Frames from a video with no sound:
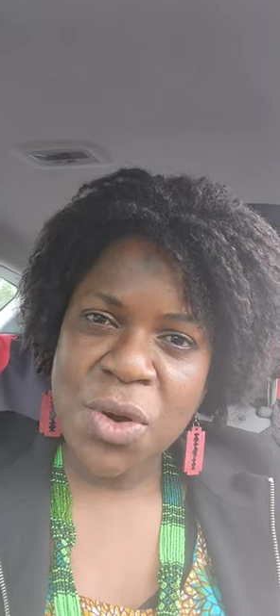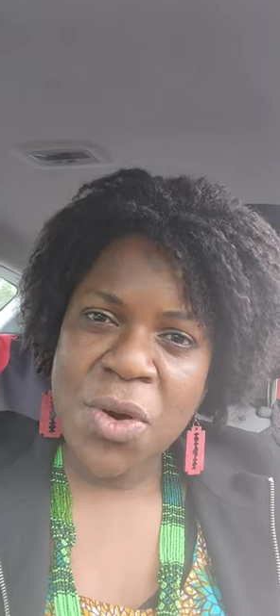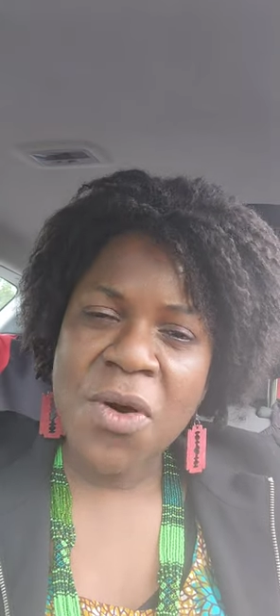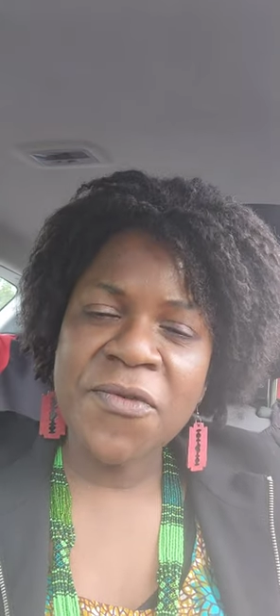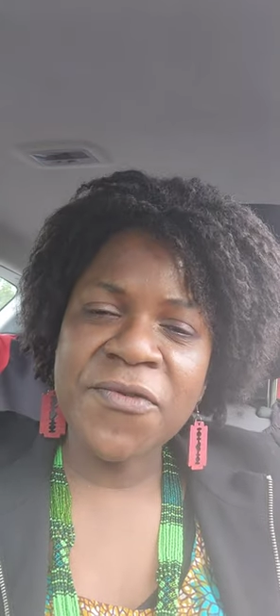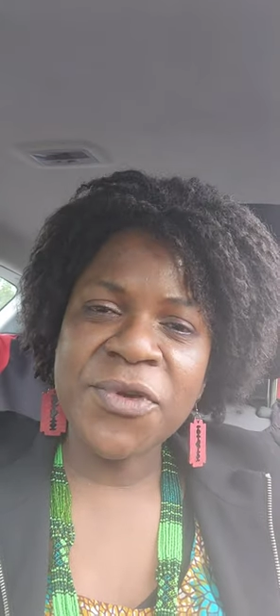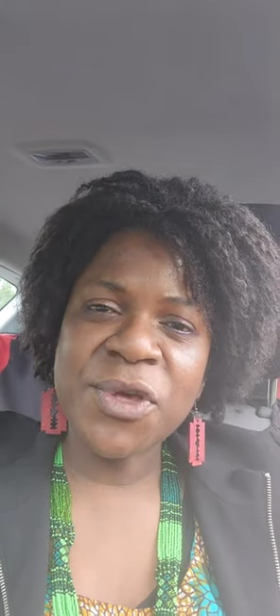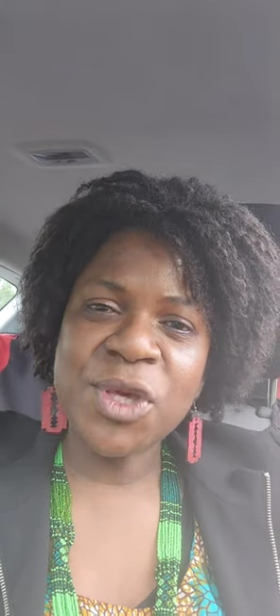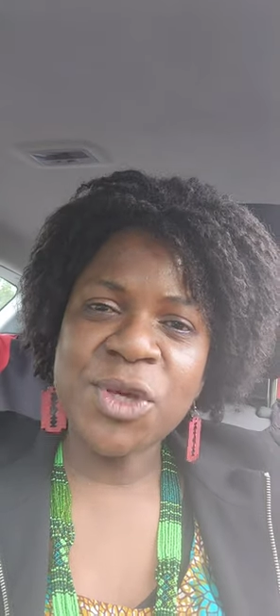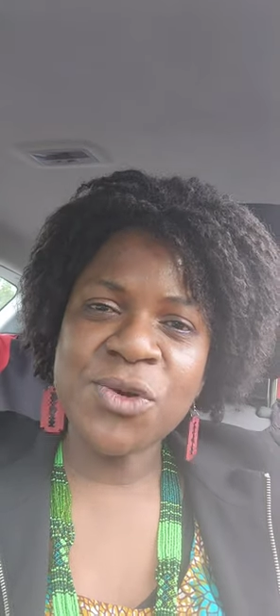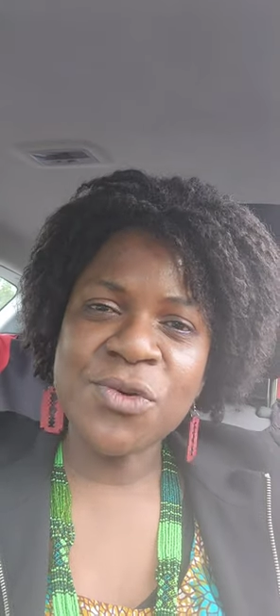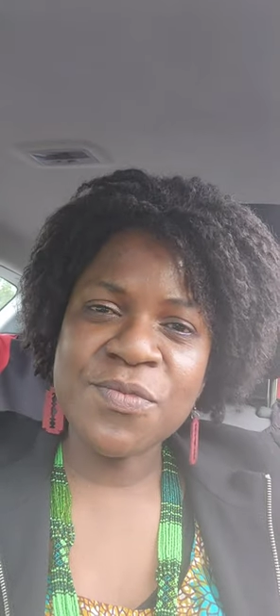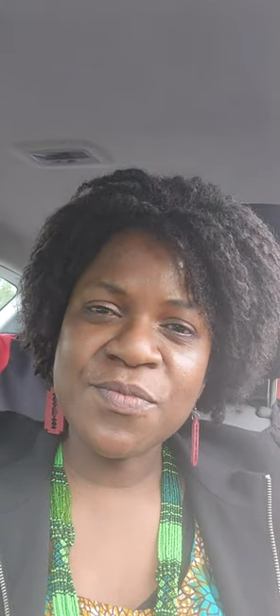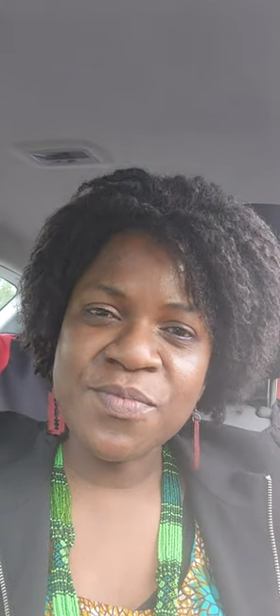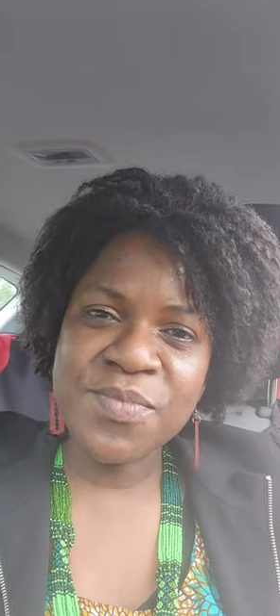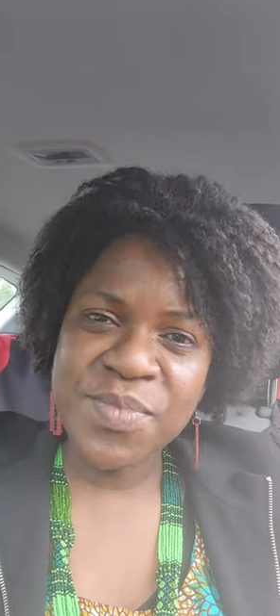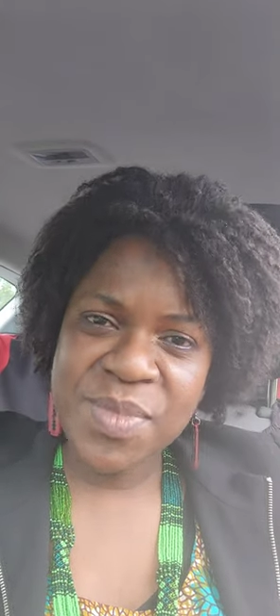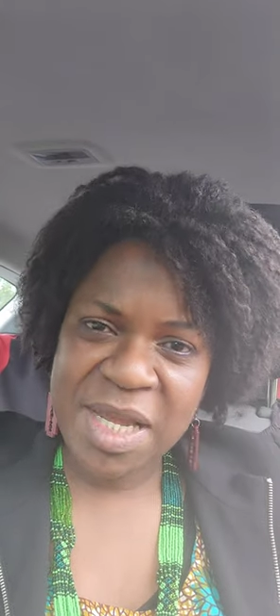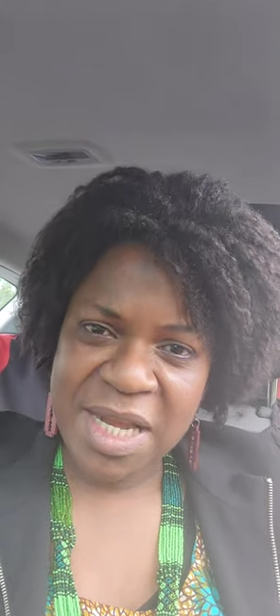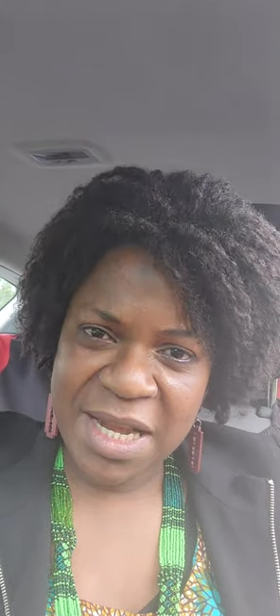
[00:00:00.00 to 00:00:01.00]
of
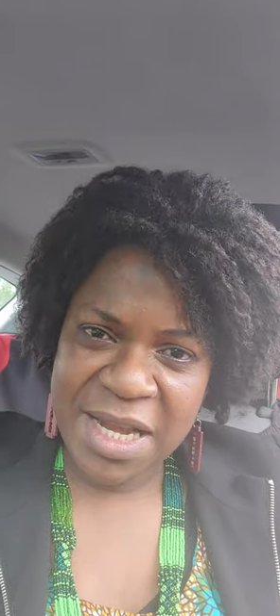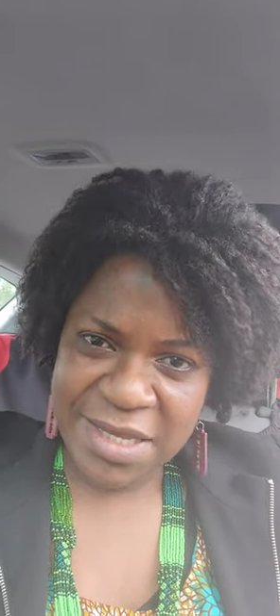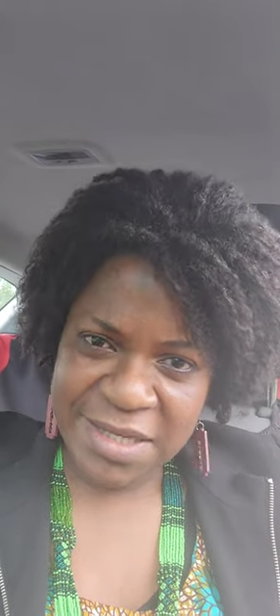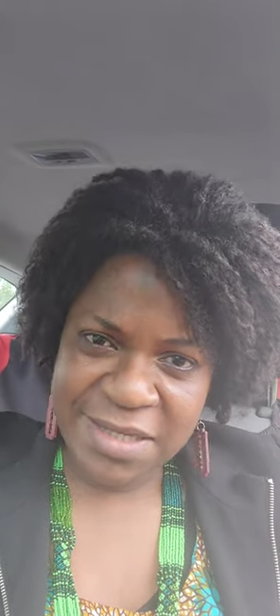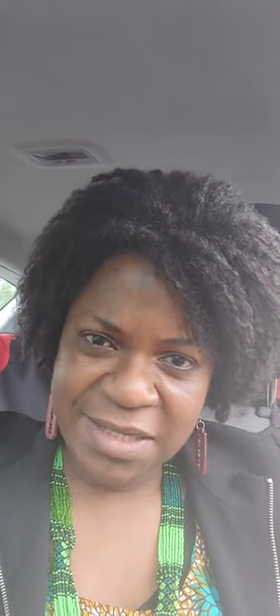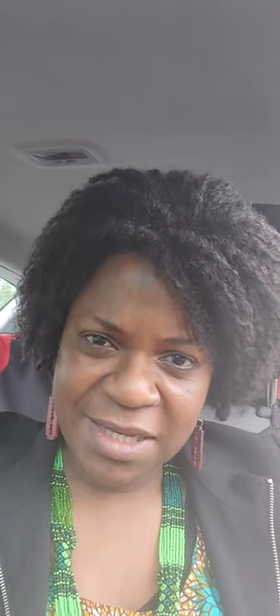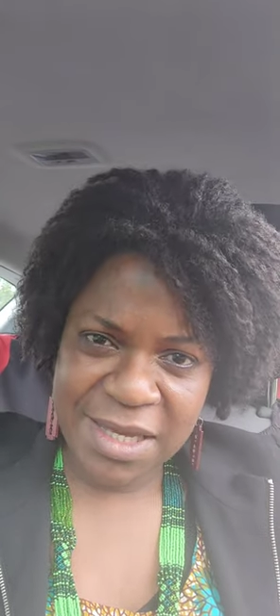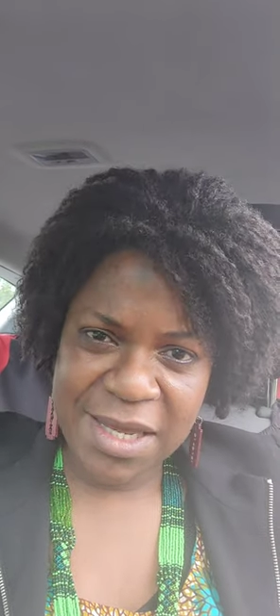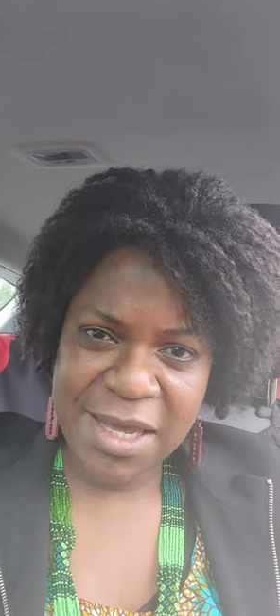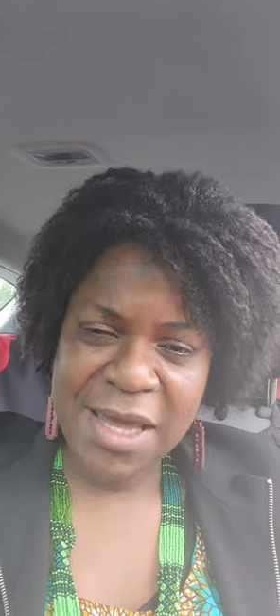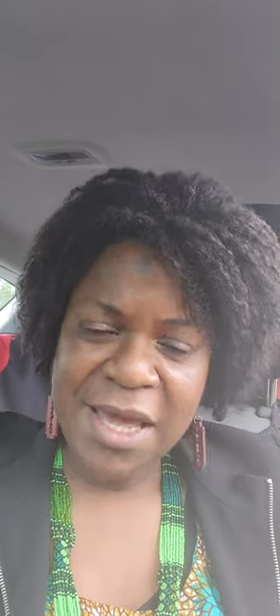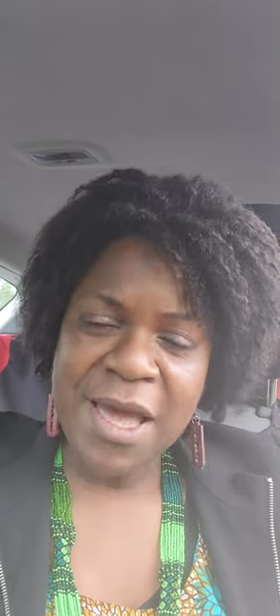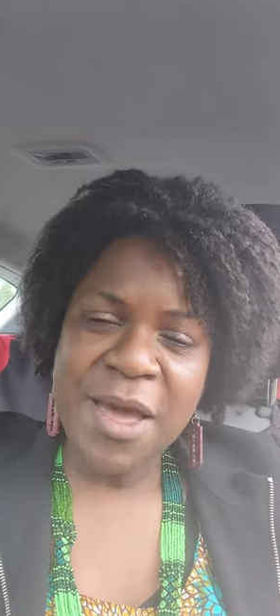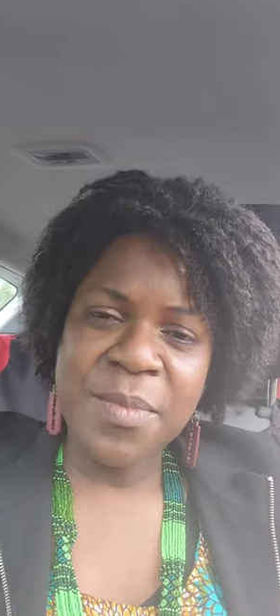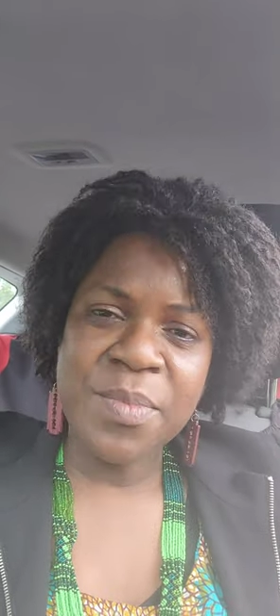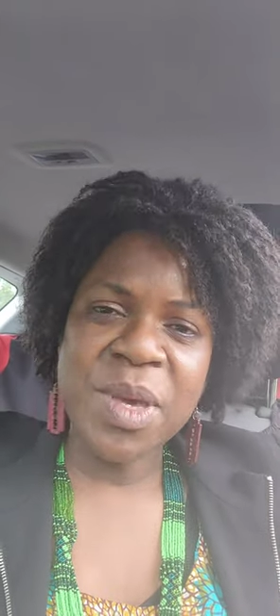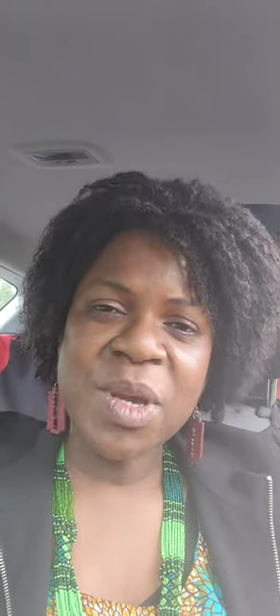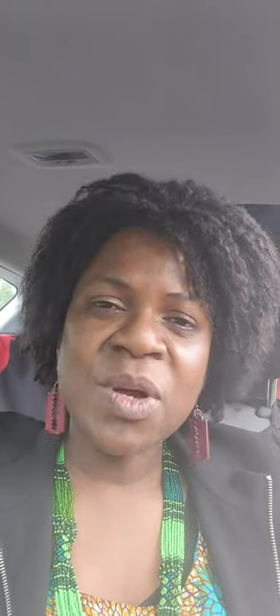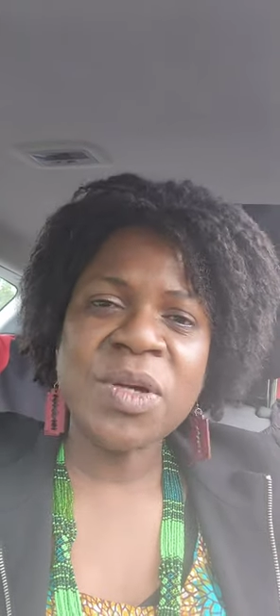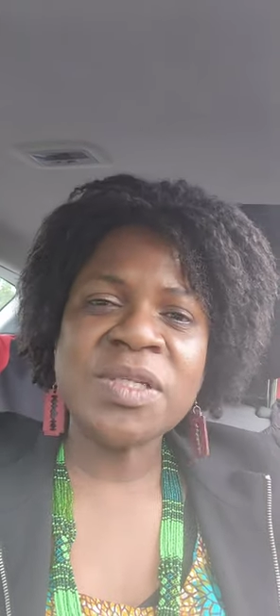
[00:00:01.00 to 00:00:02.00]
humility
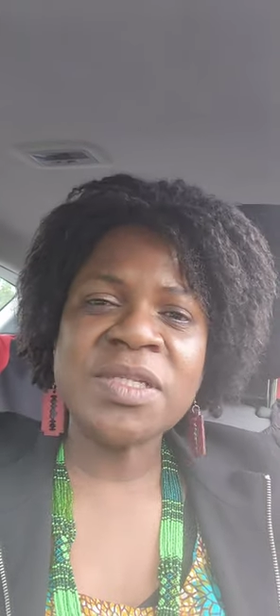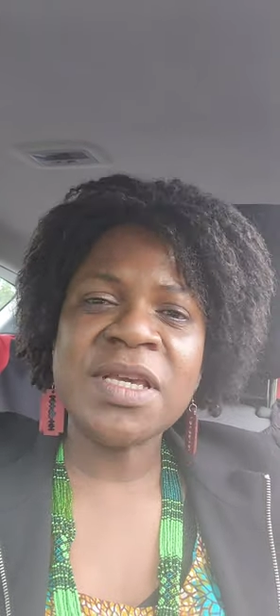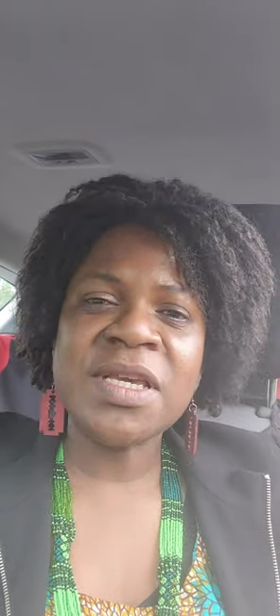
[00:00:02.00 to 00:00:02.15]
because